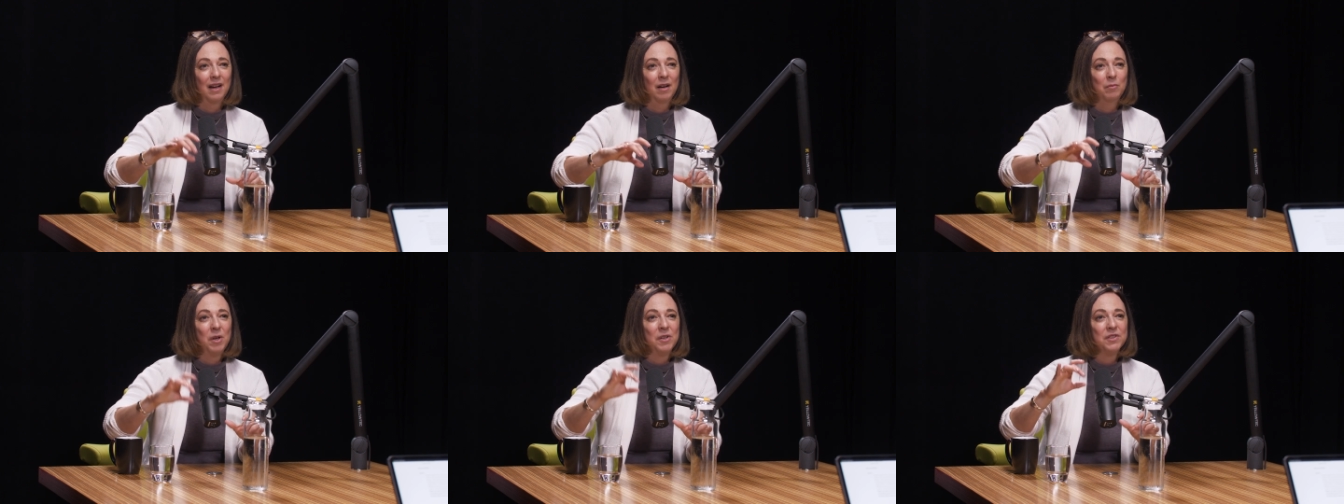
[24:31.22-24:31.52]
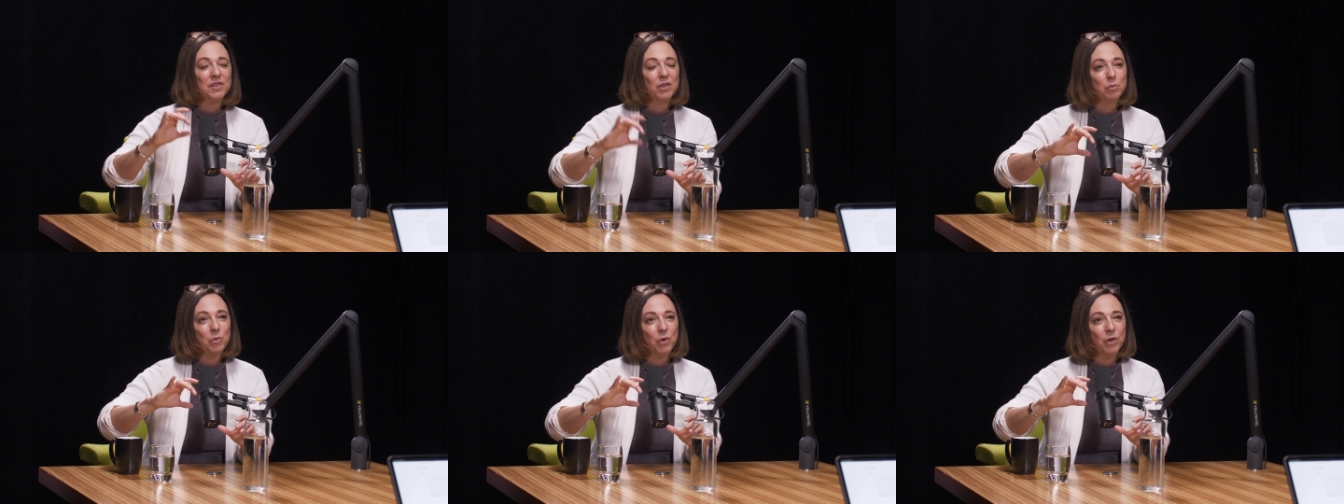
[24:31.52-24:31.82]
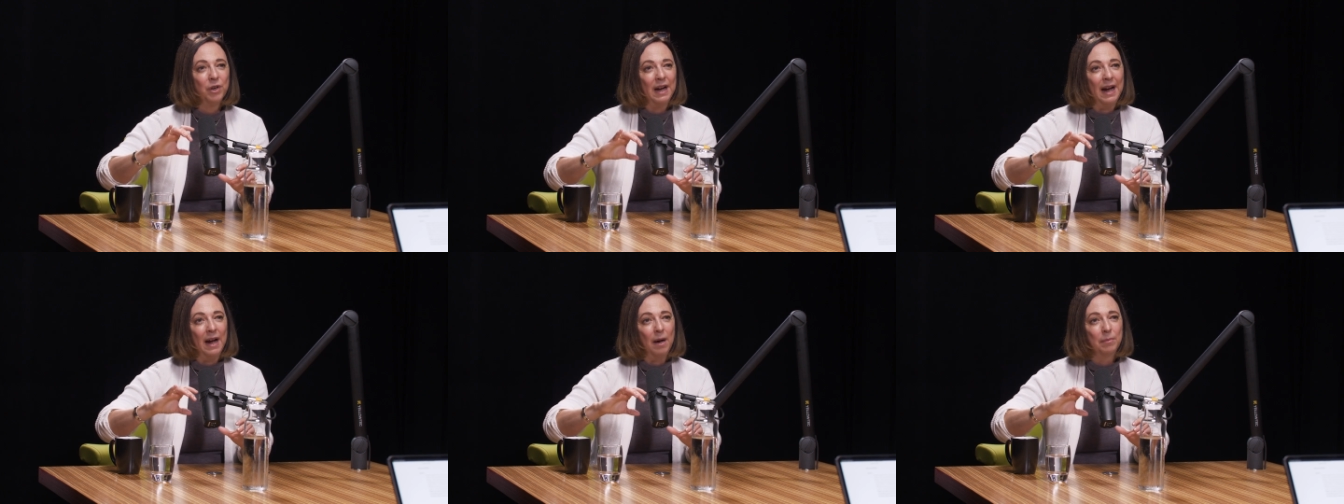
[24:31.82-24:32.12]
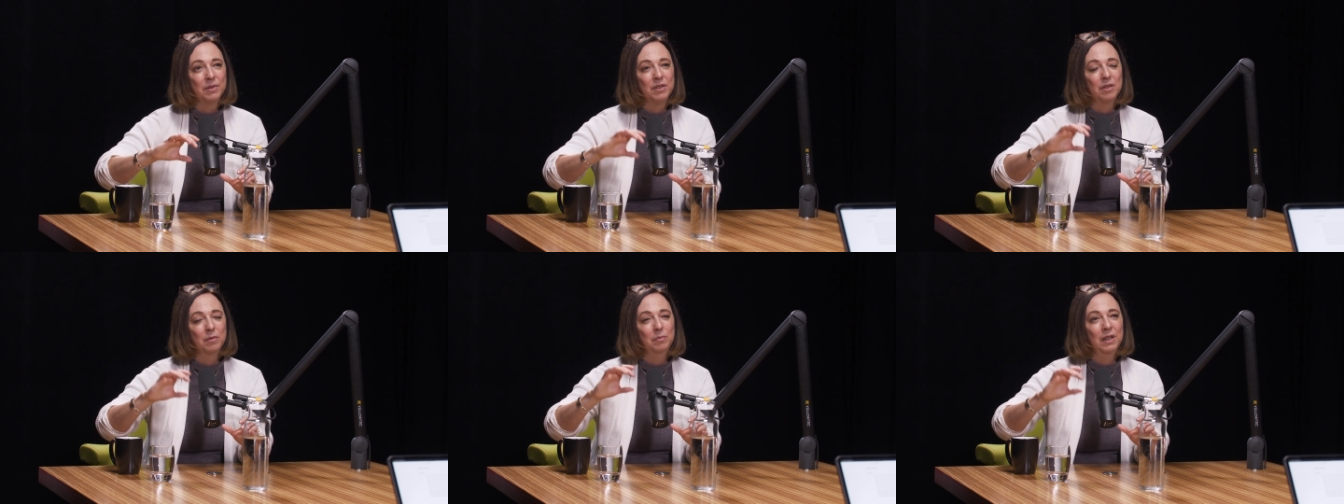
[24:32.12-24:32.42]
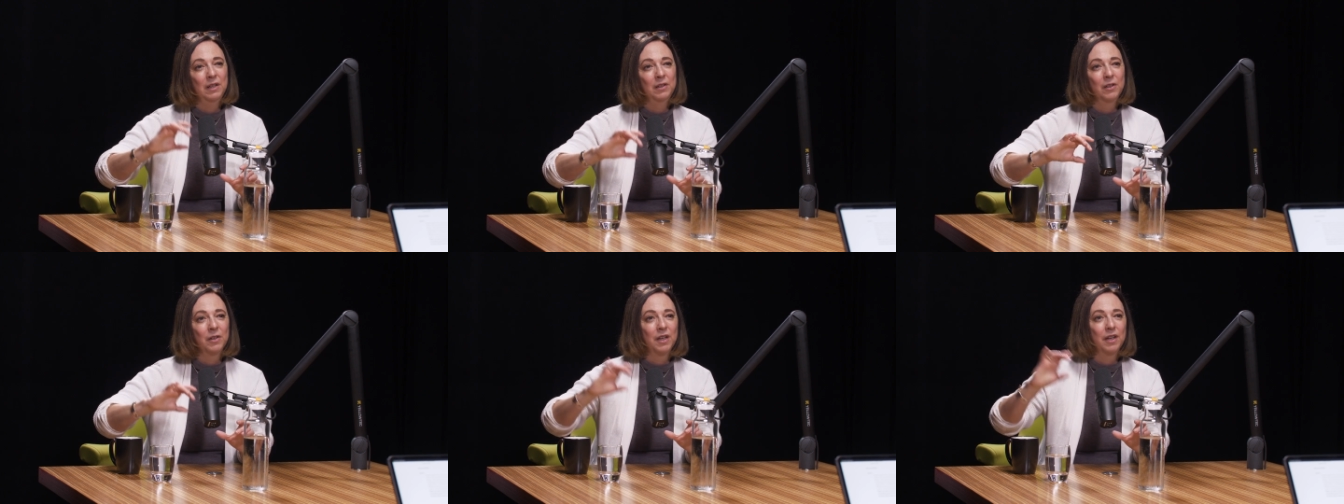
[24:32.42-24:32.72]
I'm also more apt to
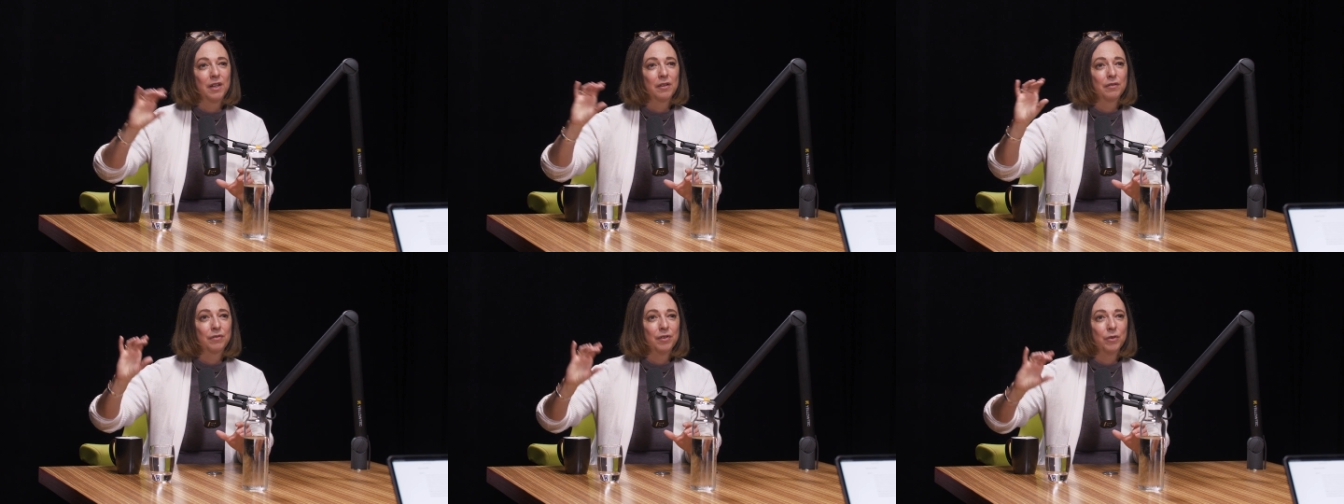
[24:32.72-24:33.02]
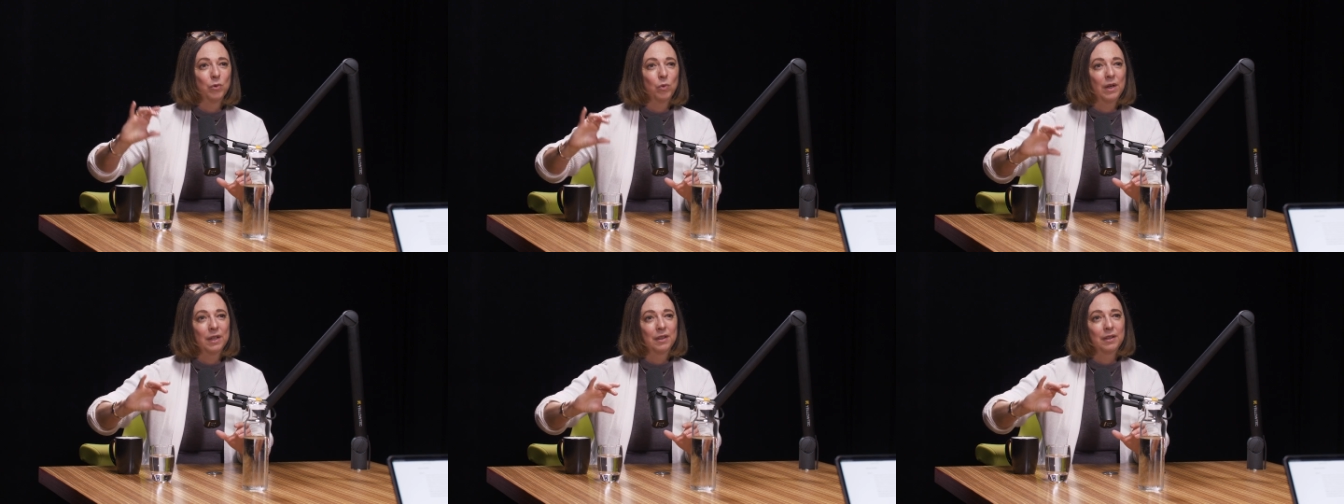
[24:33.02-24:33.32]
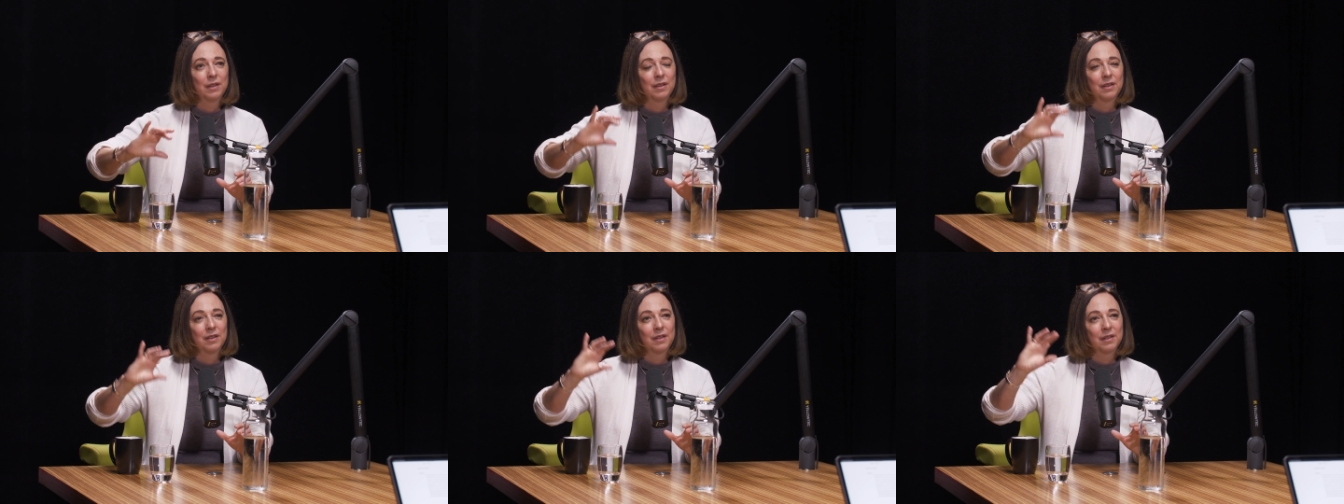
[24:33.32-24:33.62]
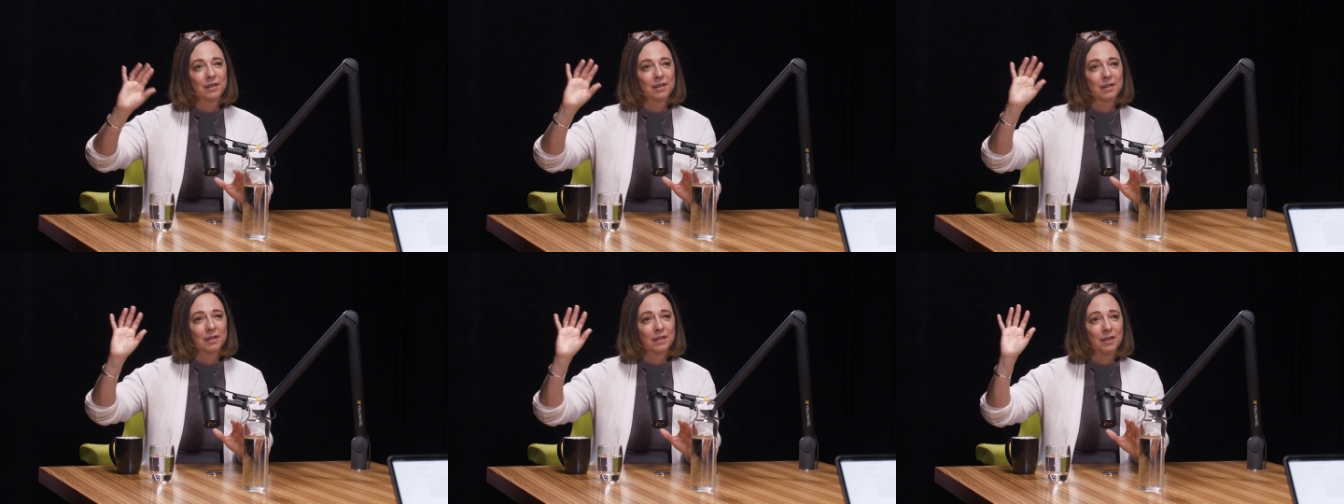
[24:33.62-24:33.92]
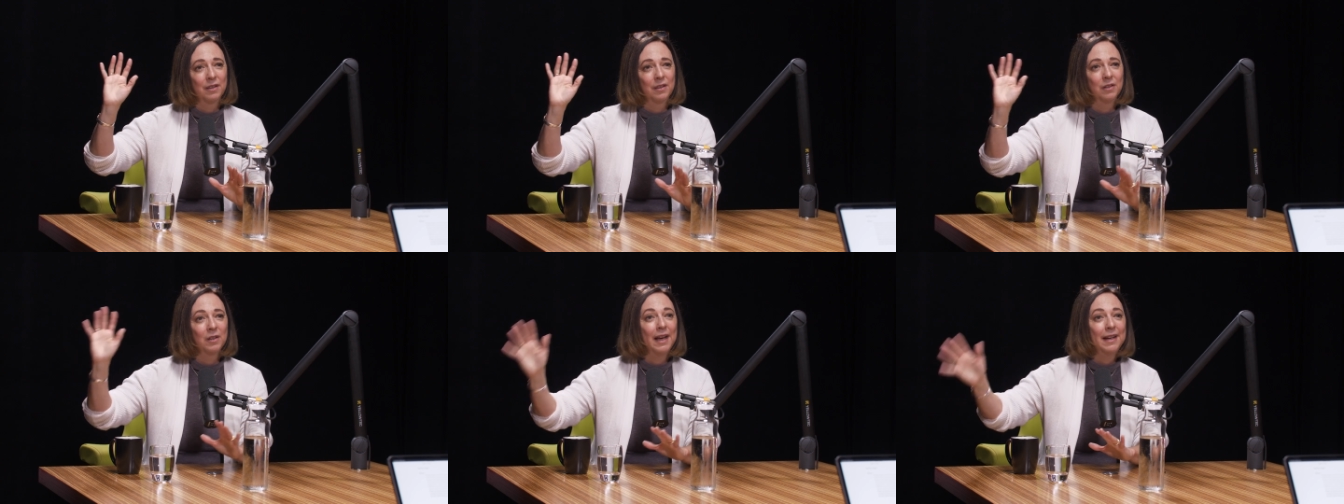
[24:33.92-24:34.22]
be looking for what the
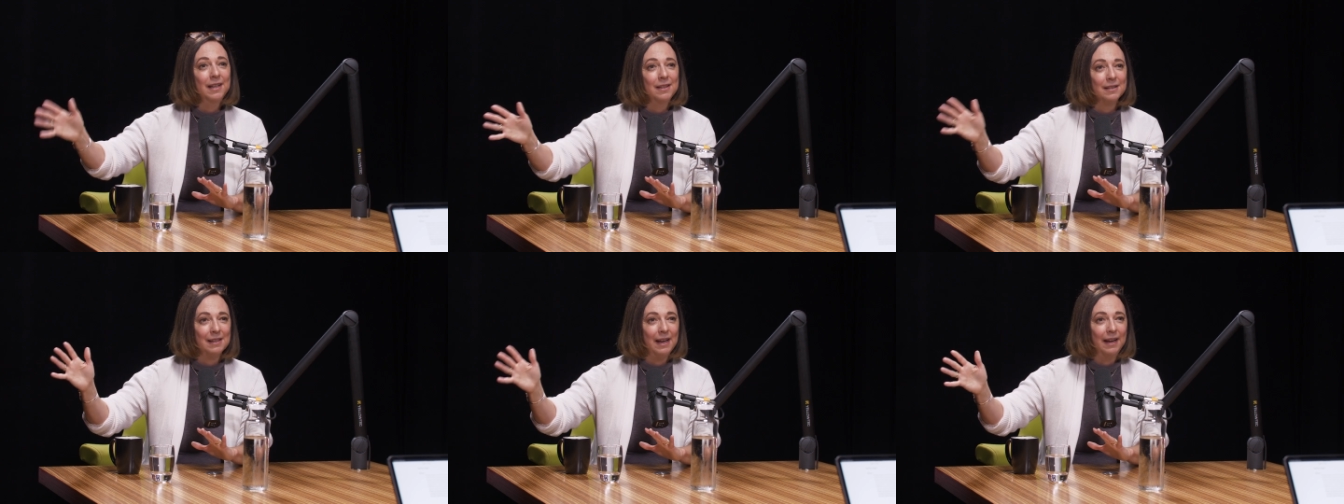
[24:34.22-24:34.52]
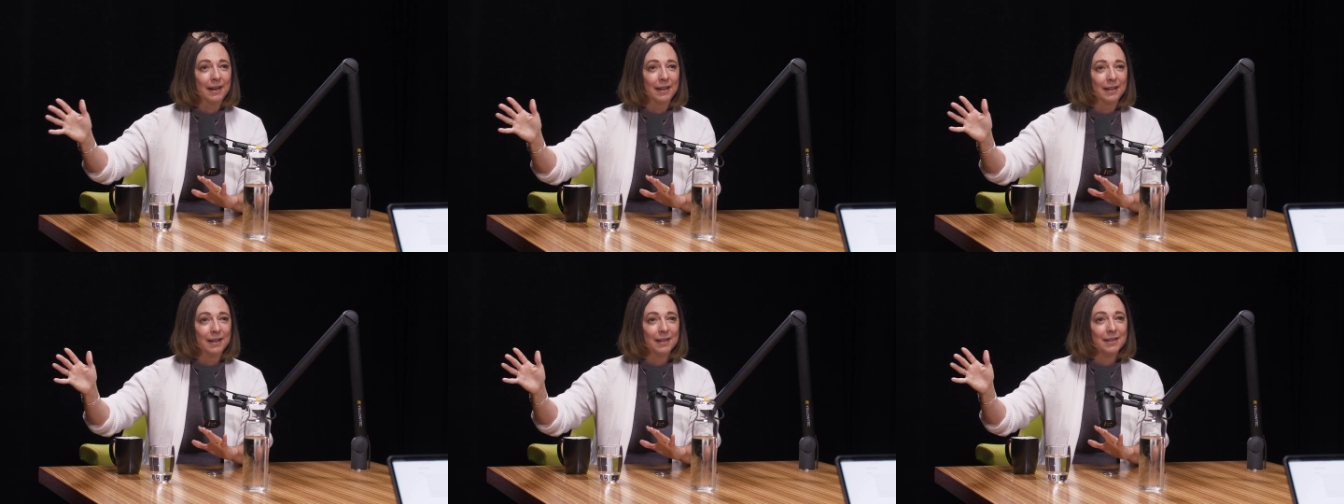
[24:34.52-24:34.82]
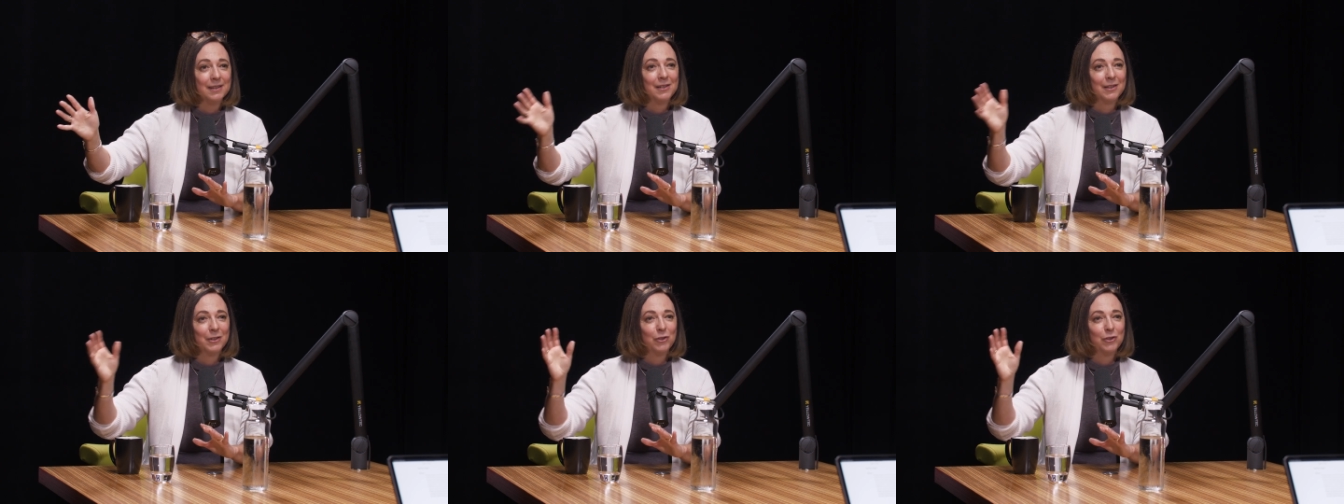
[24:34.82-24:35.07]
the light side is.